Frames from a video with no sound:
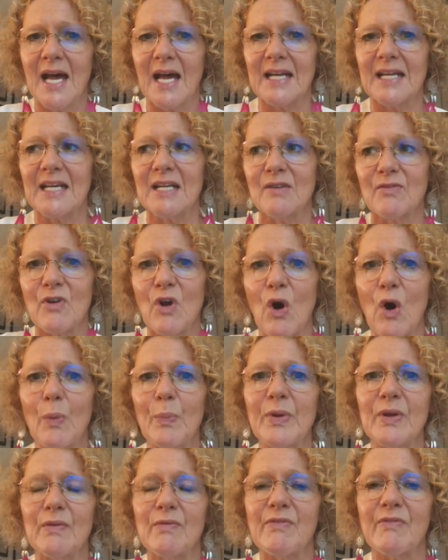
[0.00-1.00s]
and kind of
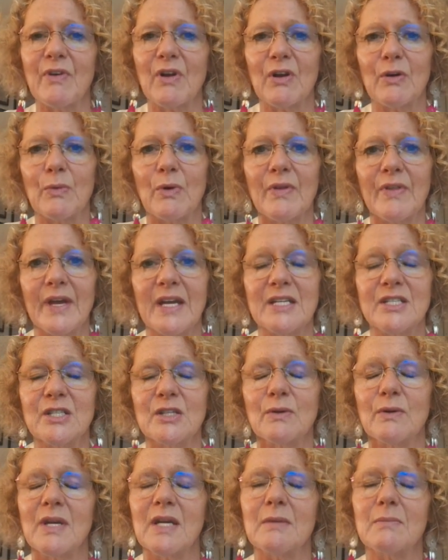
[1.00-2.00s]
copy and follow what they do,